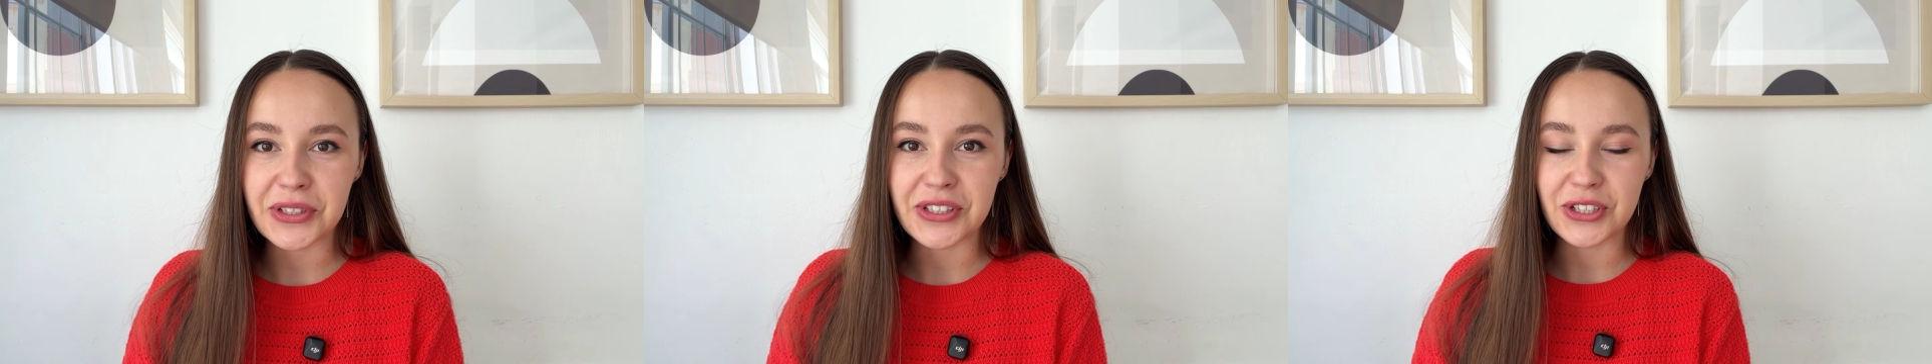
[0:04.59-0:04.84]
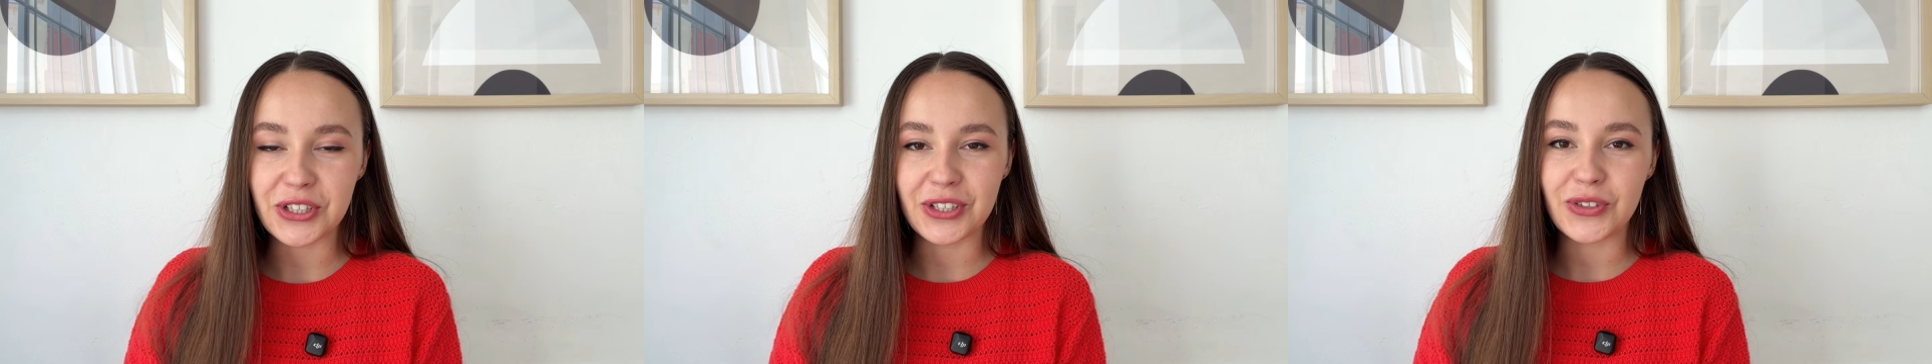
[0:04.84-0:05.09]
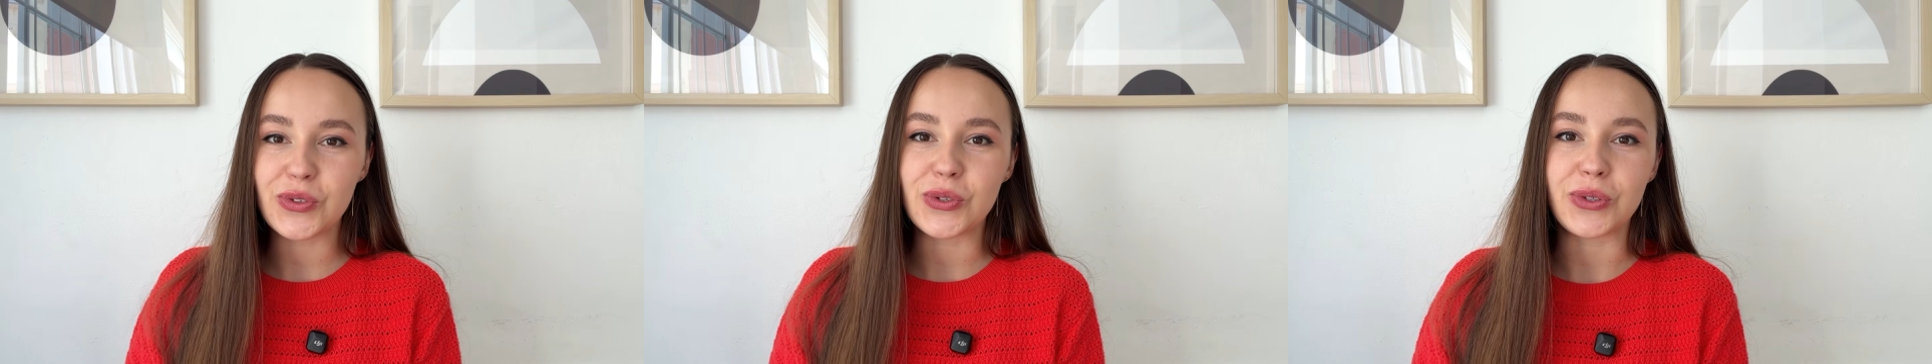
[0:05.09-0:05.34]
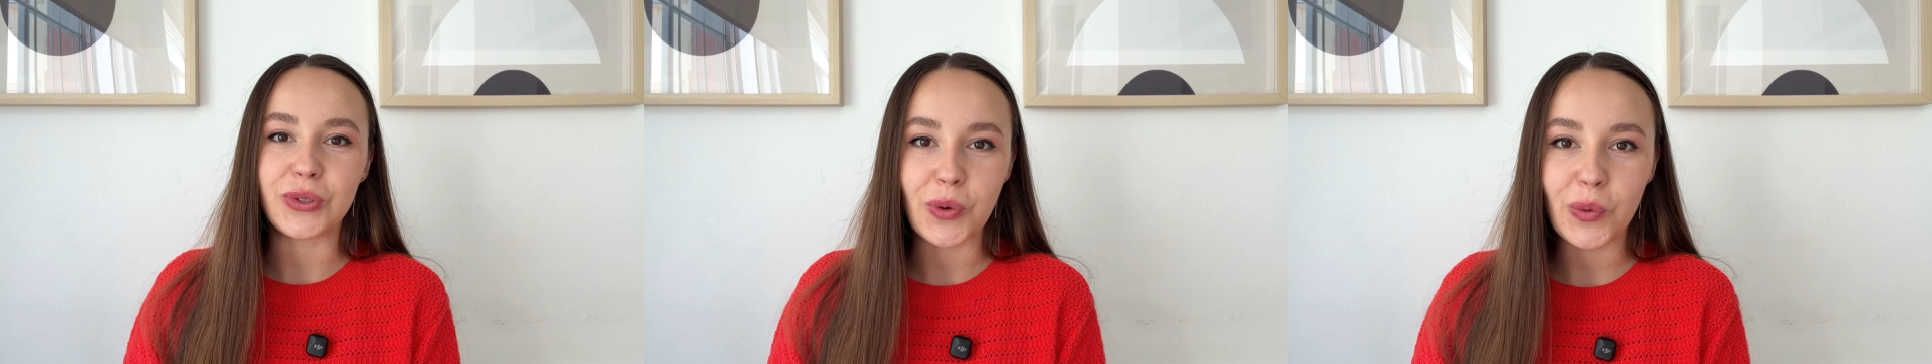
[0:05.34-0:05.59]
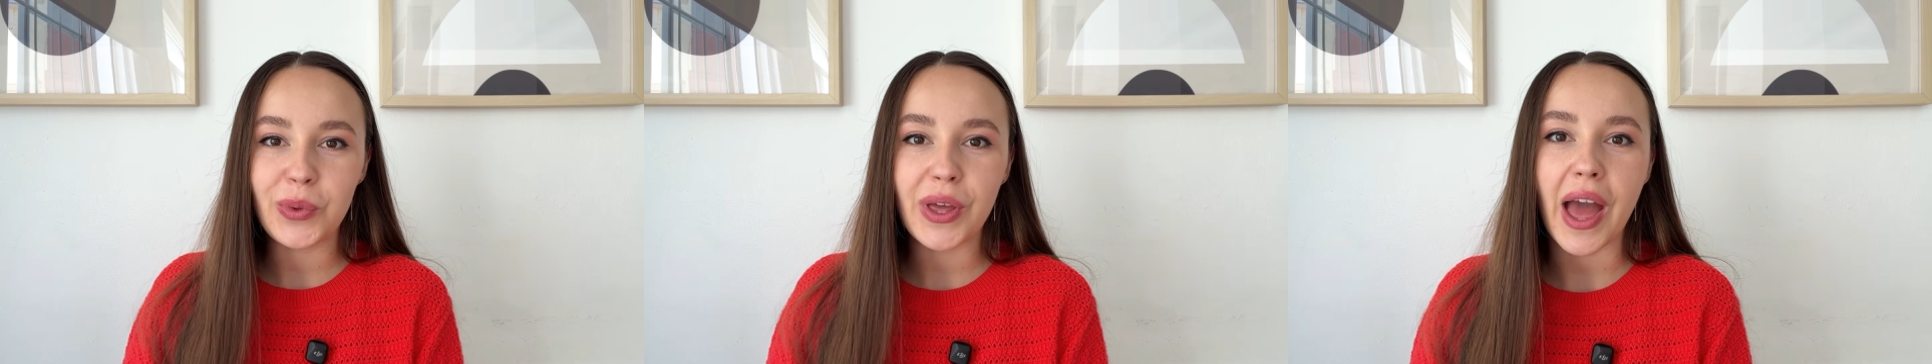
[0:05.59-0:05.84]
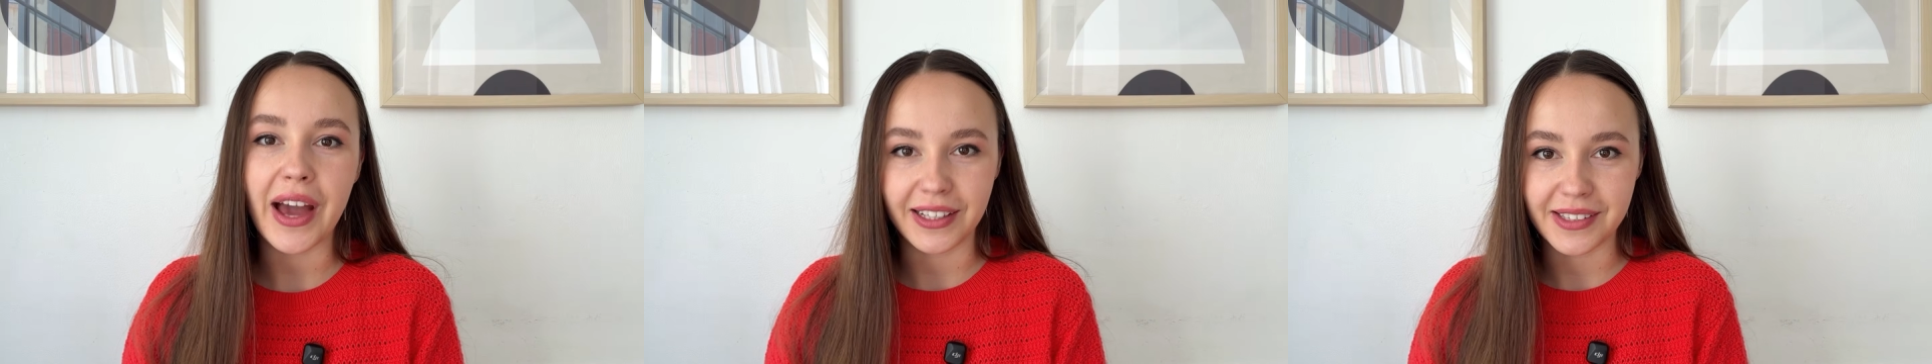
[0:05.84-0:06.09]
addition to the Knowby
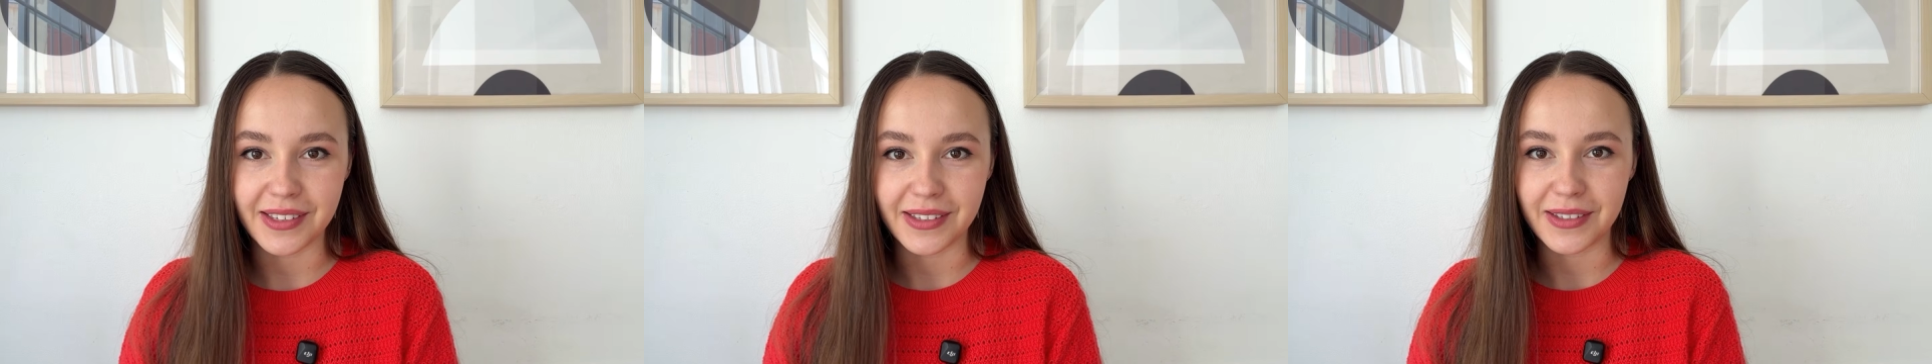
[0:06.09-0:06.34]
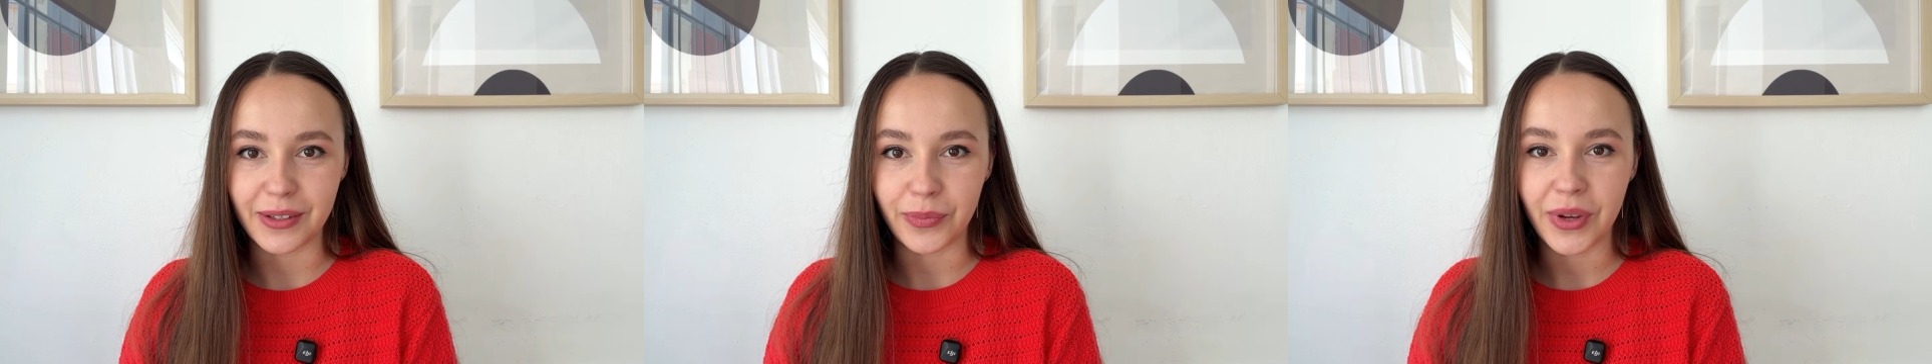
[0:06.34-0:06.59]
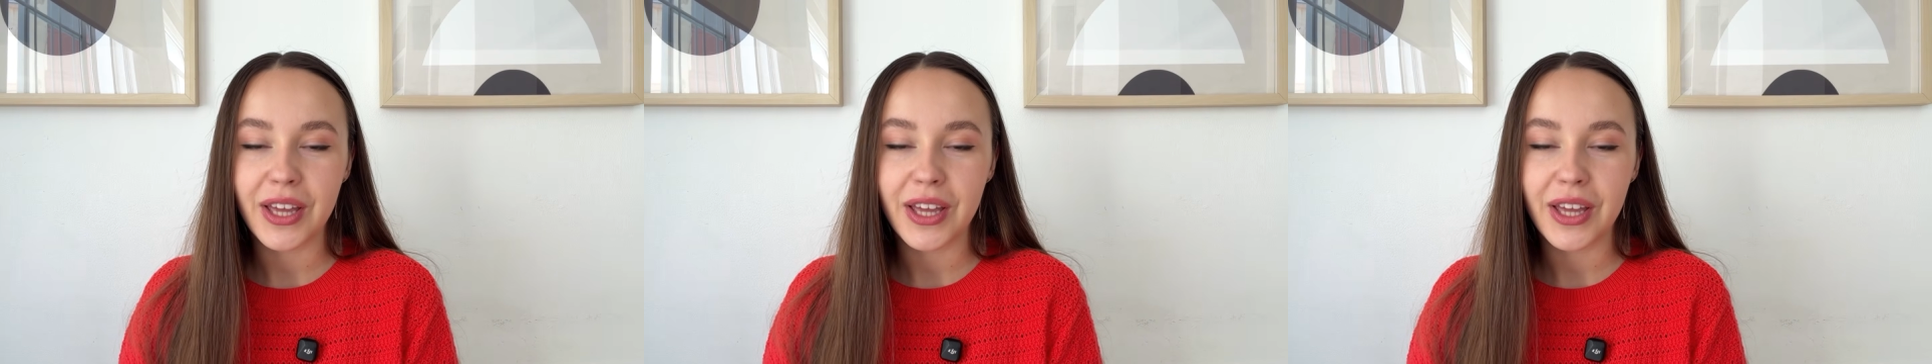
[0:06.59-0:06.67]
ecosystem,